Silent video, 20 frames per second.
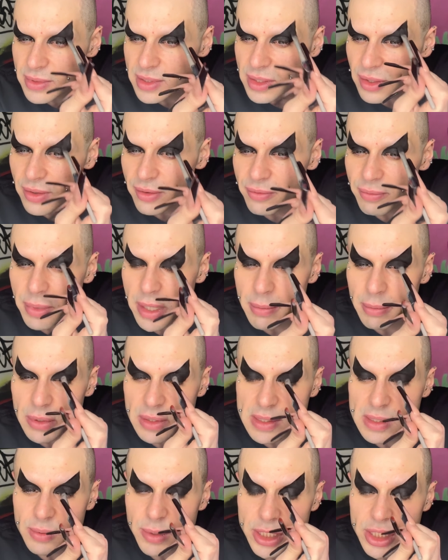So if people
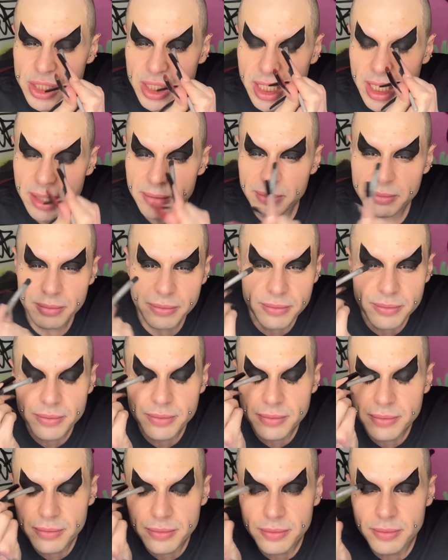switch it up,
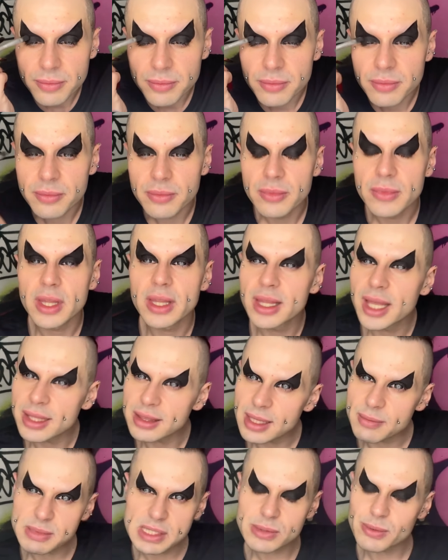let
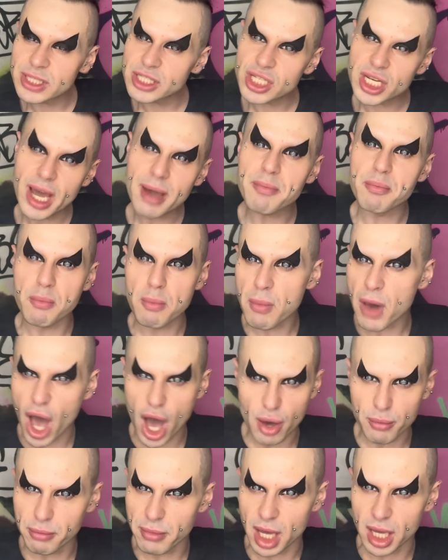them switch it up,
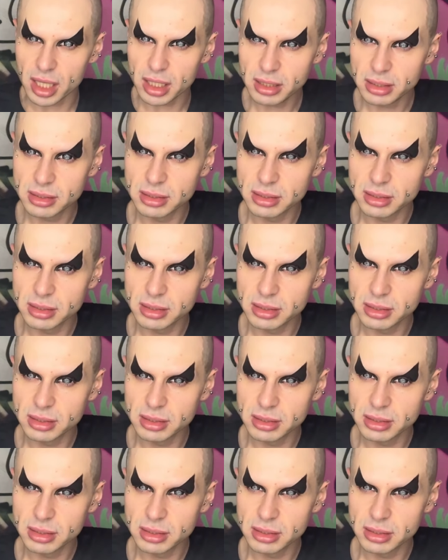mama.